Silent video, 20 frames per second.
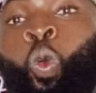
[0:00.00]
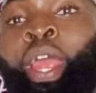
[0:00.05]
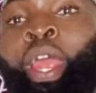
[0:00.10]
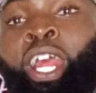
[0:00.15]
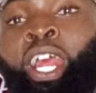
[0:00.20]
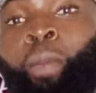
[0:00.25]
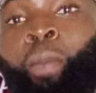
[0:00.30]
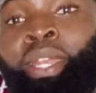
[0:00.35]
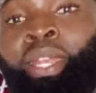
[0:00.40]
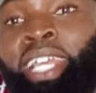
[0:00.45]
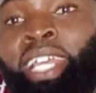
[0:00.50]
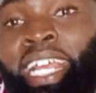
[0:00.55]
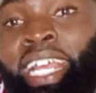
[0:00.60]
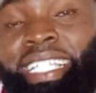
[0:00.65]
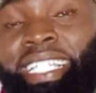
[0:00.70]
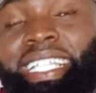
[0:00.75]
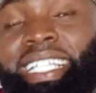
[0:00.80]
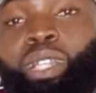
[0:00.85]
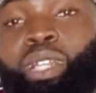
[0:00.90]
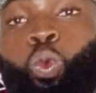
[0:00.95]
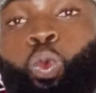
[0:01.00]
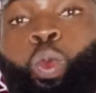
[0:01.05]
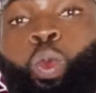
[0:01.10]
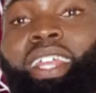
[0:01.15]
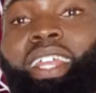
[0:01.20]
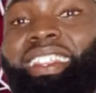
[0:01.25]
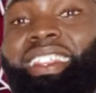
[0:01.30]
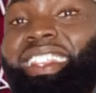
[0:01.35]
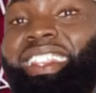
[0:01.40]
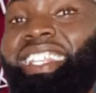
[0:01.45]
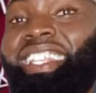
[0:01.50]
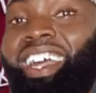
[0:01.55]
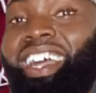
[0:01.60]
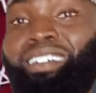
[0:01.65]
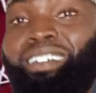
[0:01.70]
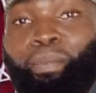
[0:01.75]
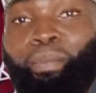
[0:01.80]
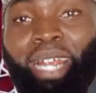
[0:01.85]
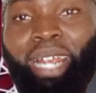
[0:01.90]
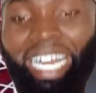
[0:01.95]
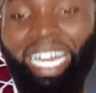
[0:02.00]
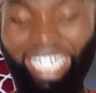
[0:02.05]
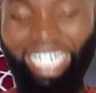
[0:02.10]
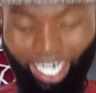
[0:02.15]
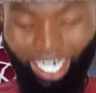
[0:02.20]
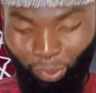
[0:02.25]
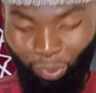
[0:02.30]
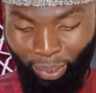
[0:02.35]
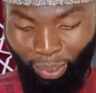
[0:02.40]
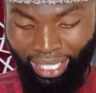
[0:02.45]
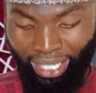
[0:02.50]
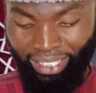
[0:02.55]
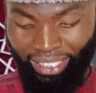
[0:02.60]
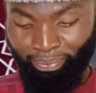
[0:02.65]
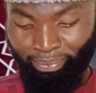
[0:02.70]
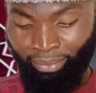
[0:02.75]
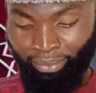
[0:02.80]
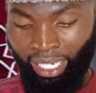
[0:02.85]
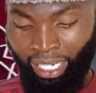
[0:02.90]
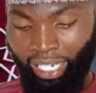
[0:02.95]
when communicating with the Arabic language.